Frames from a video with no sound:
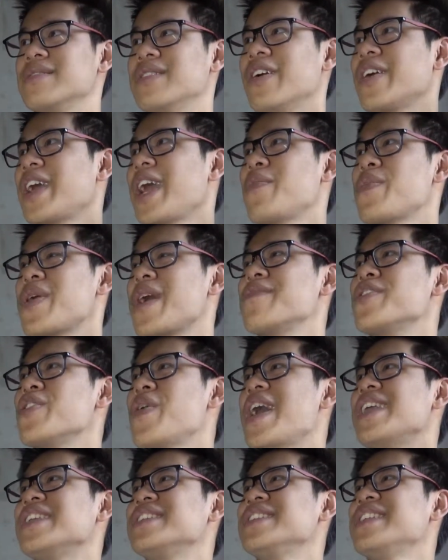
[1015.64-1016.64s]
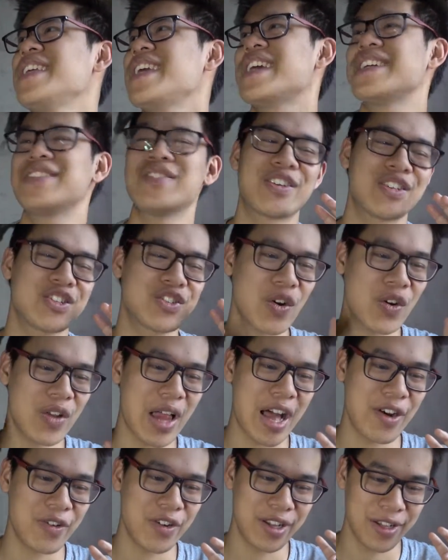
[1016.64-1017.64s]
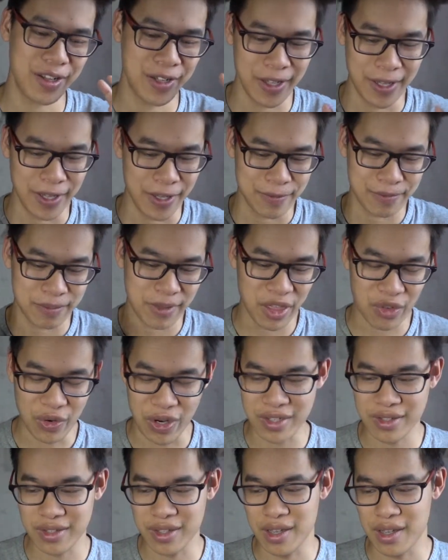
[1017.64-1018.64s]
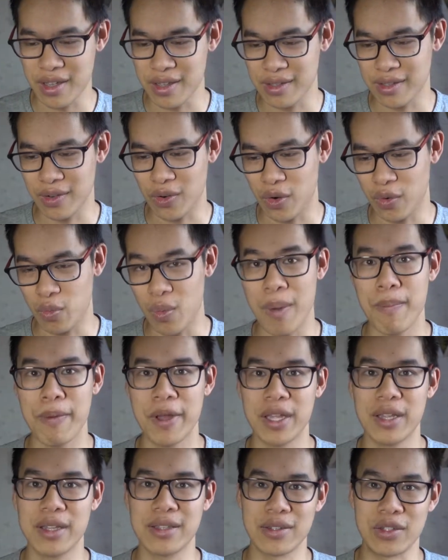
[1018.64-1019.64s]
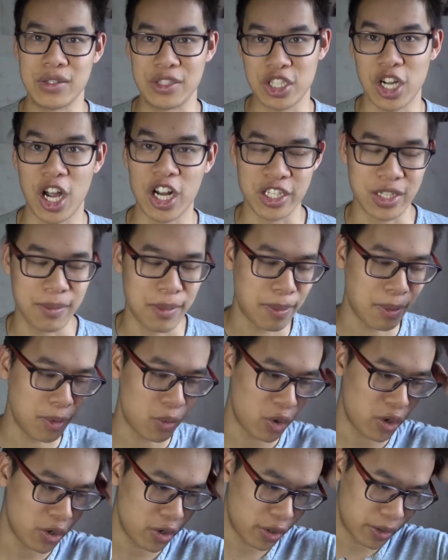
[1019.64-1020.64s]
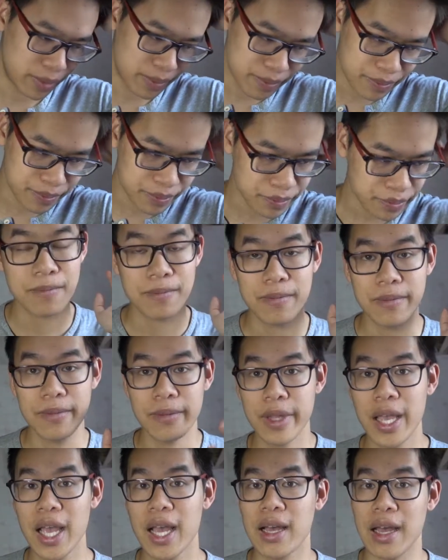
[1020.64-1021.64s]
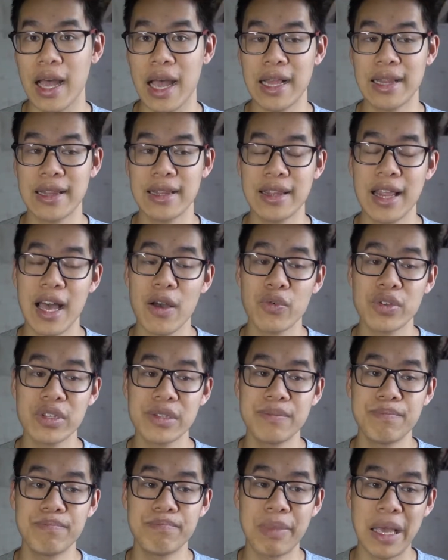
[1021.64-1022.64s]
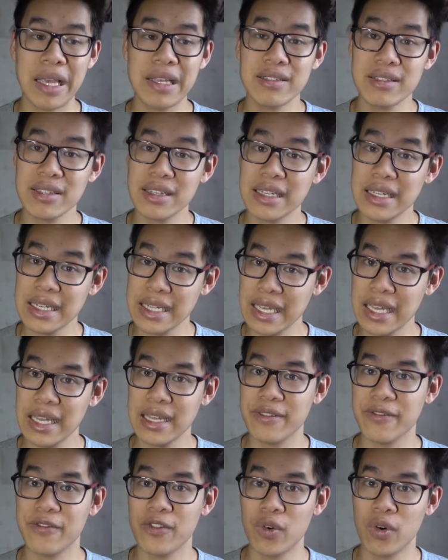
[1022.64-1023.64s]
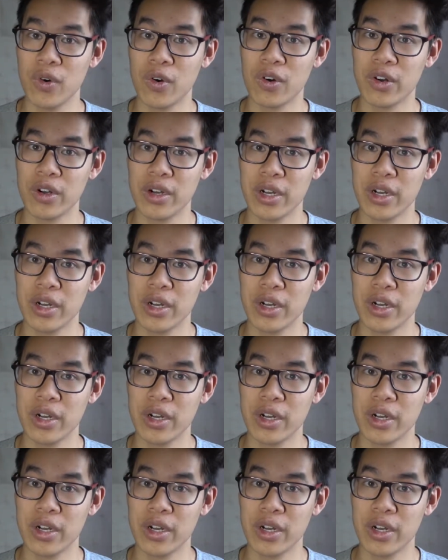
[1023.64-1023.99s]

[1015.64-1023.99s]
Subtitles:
okay, we have no engineer to control our thrusters or weapons and charge them up or whatnot. Yeah, and that was basically it for